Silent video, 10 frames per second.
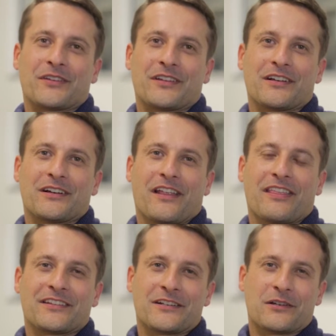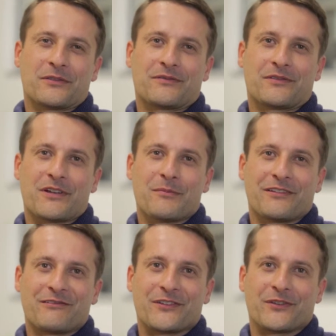I think there are three main
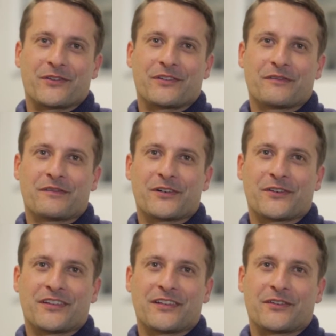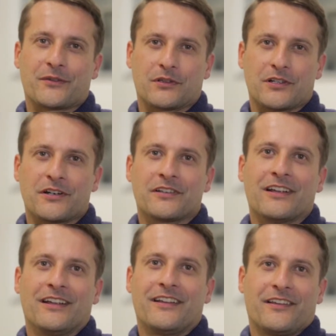reasons. First is to learn,
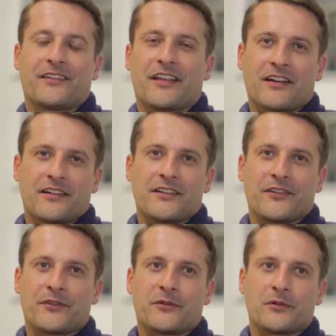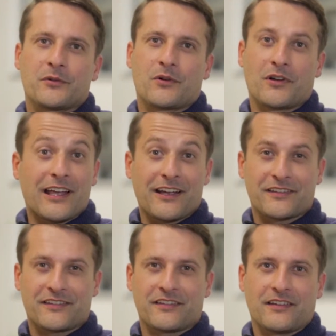second is to
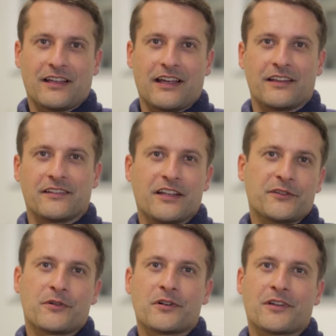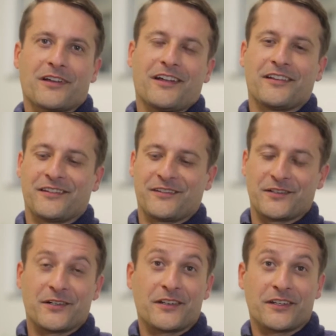connect and network, and
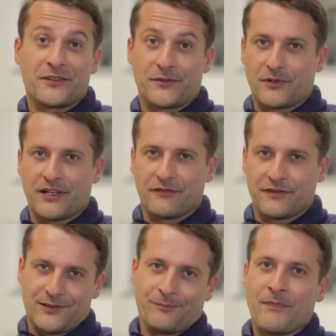third is to have fun.